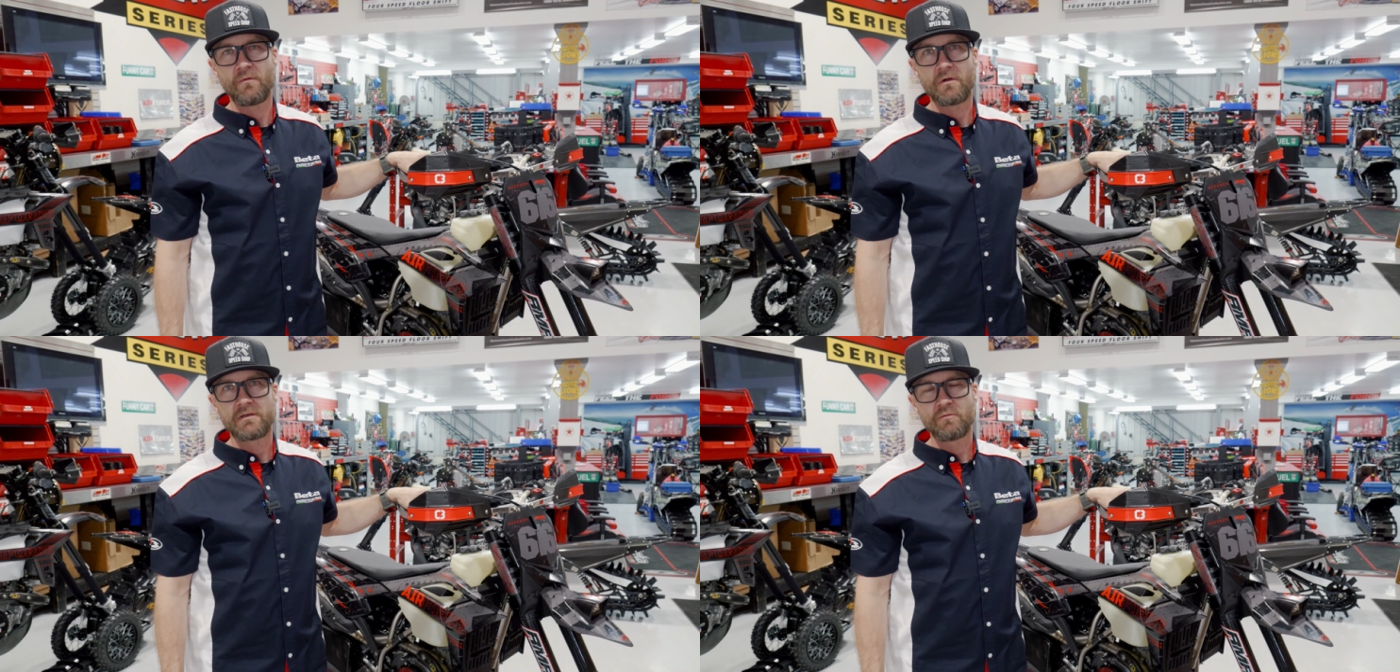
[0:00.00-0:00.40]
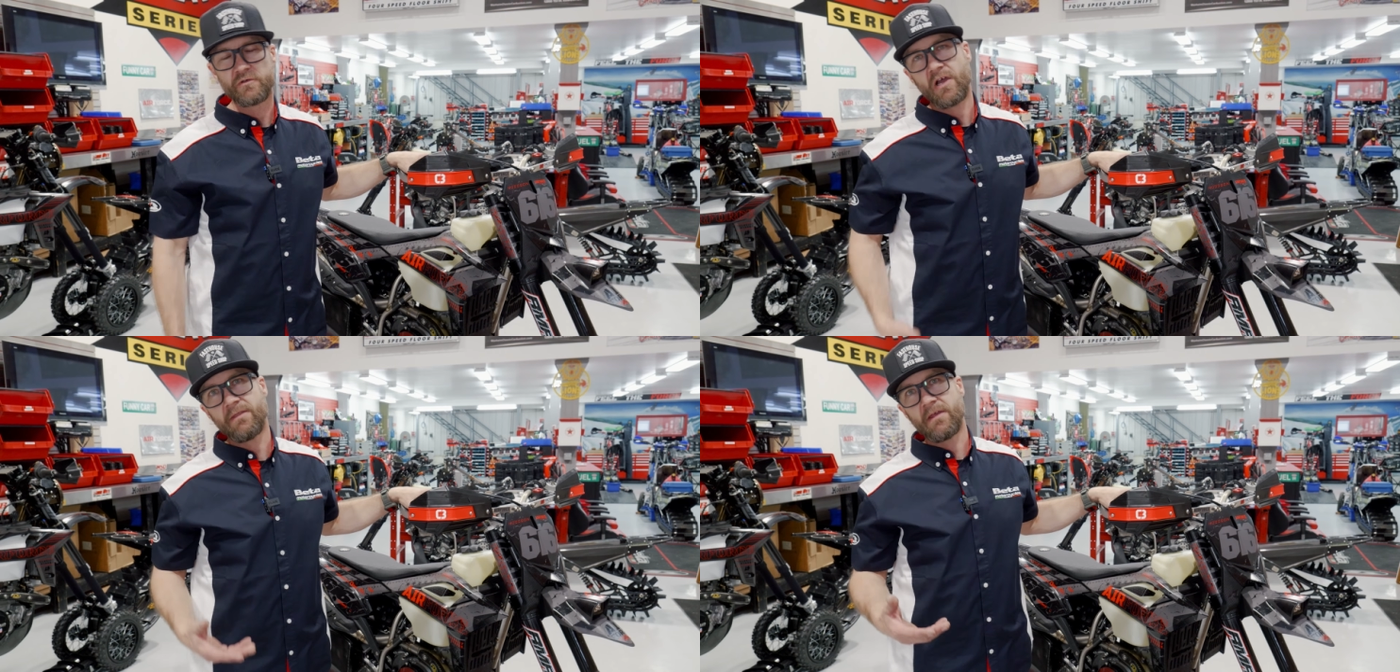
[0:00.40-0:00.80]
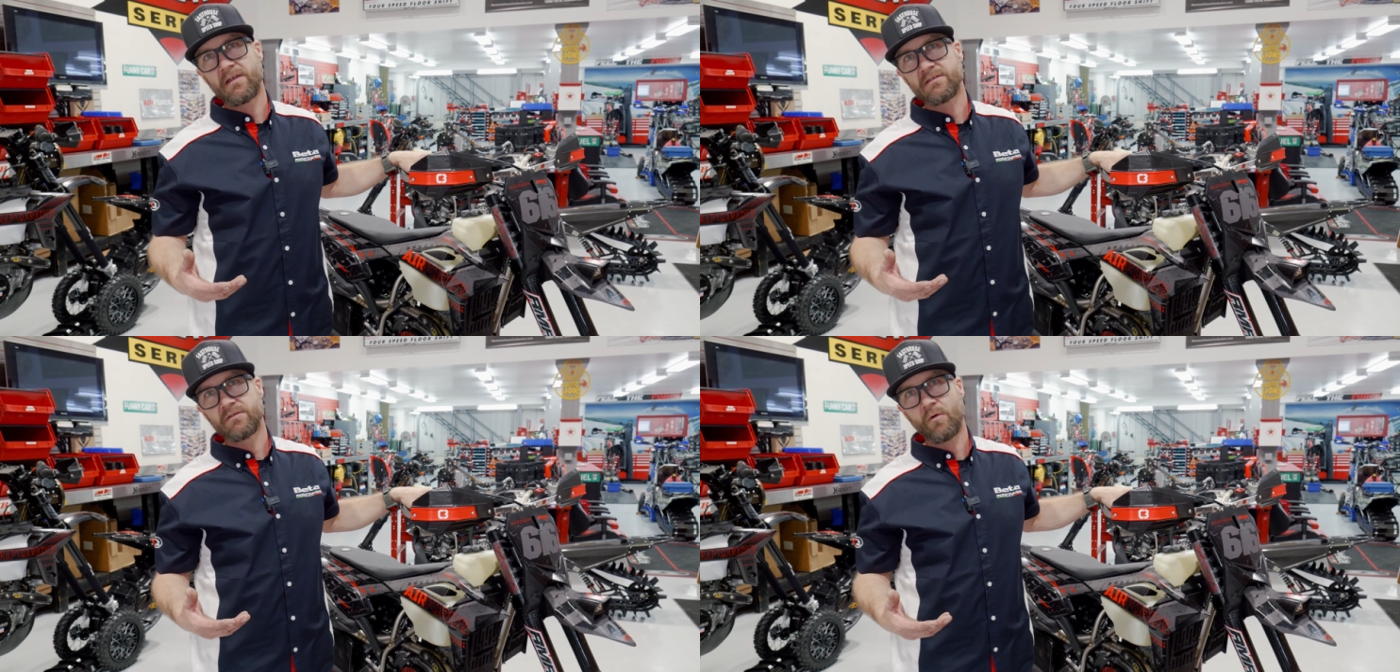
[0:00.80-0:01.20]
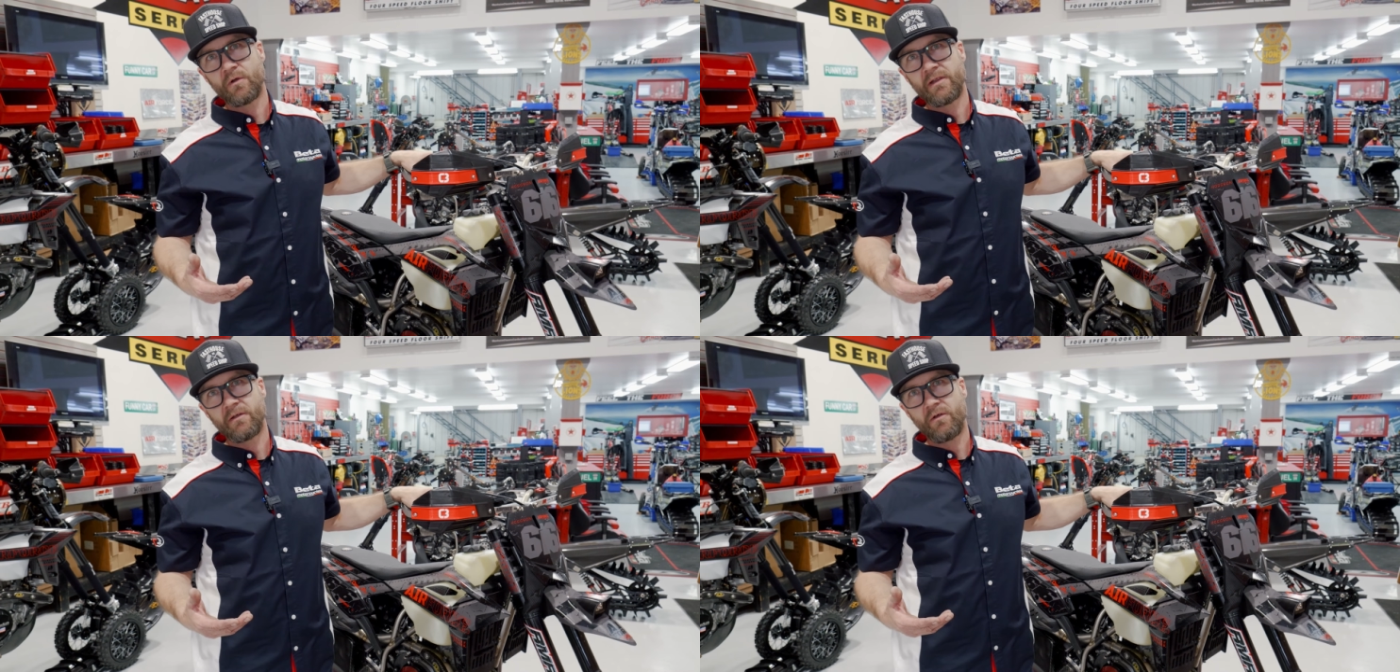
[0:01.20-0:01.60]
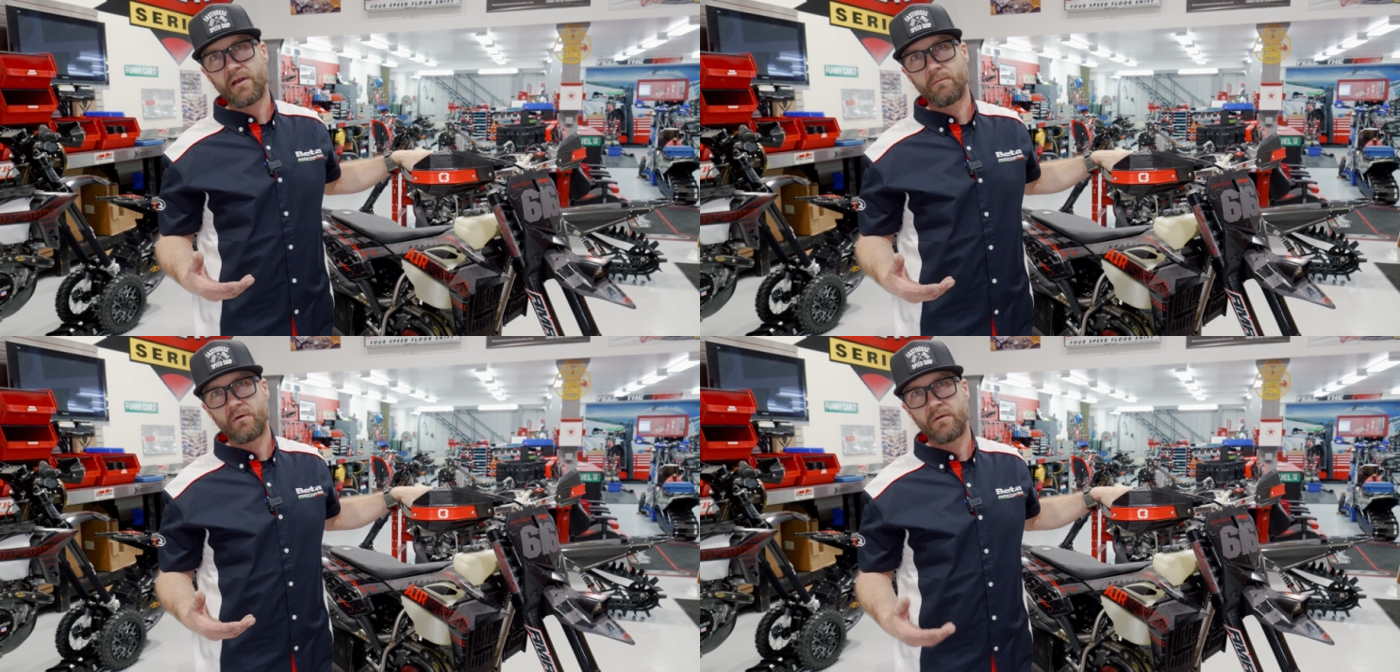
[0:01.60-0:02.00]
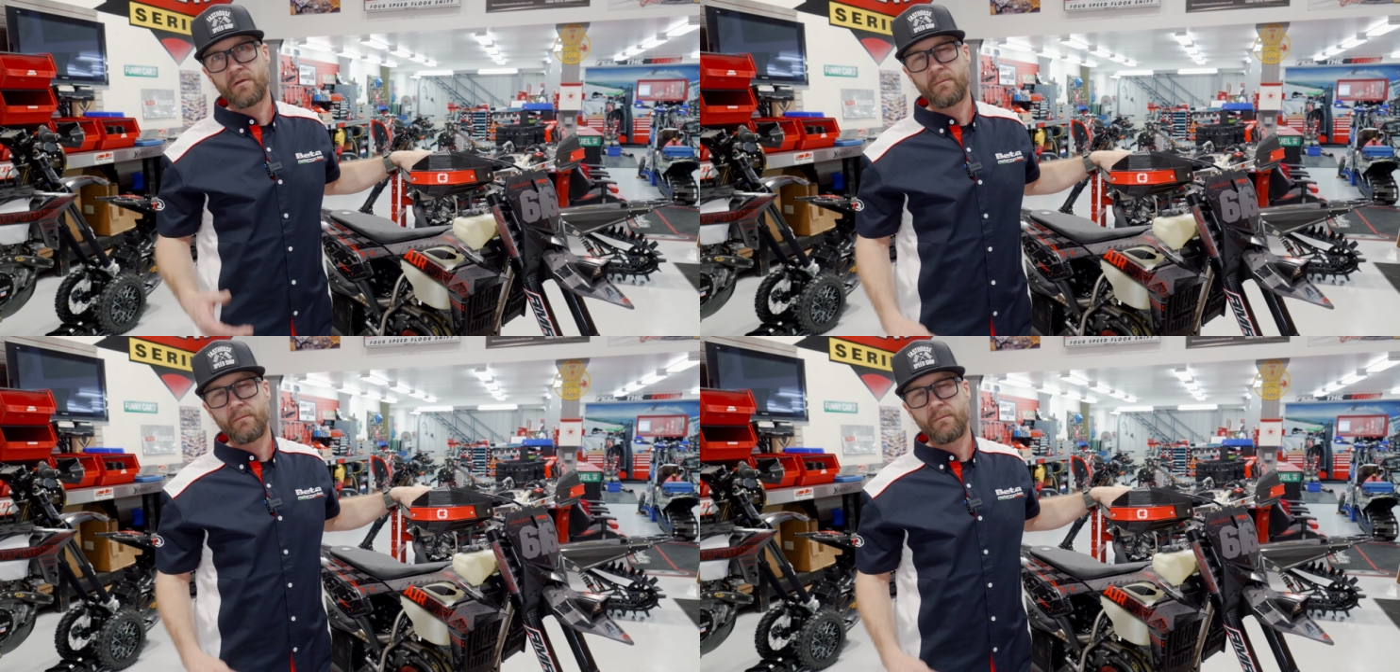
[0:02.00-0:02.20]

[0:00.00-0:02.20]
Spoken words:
forks, which I think is totally incredible.